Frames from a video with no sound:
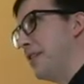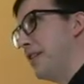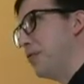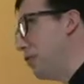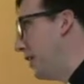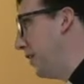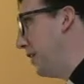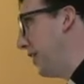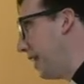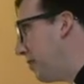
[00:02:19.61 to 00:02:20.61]
of
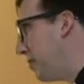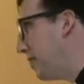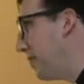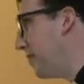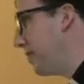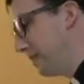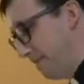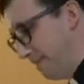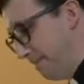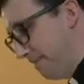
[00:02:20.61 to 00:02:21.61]
real life.
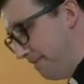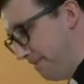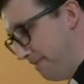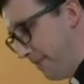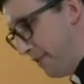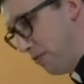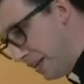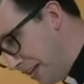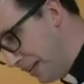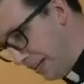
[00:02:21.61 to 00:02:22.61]

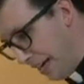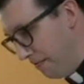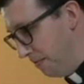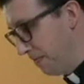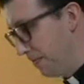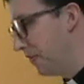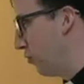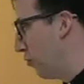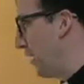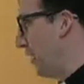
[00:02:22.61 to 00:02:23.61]
Real life,
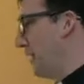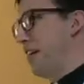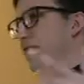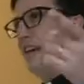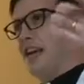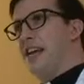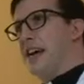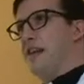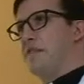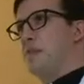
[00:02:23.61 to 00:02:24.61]
the real everyday
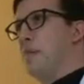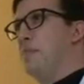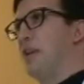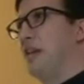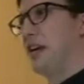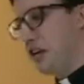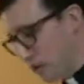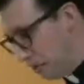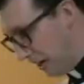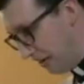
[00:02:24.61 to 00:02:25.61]
life that people like
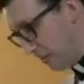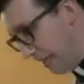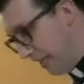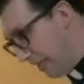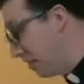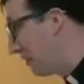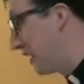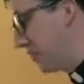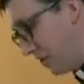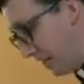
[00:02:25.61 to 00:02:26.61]
you and me
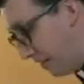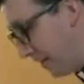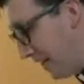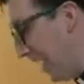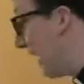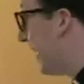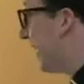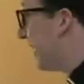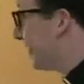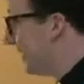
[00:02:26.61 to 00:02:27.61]
live each and every
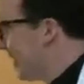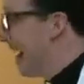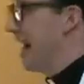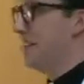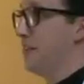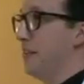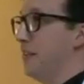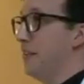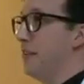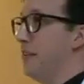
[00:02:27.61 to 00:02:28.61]
day, is not
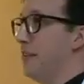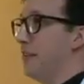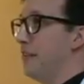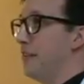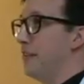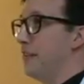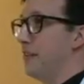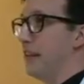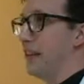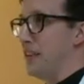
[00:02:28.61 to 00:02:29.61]

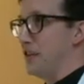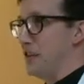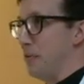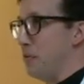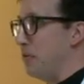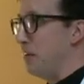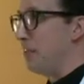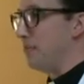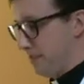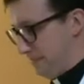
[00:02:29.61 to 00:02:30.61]
like a Disney
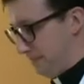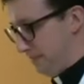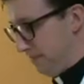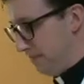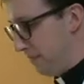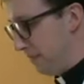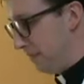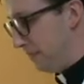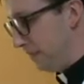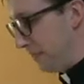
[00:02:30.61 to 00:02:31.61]
movie.
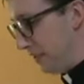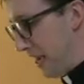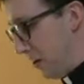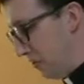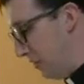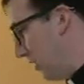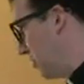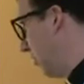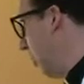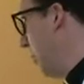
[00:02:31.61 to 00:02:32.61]
Now,
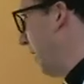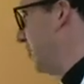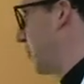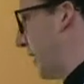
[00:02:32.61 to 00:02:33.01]
there's a whole bunch of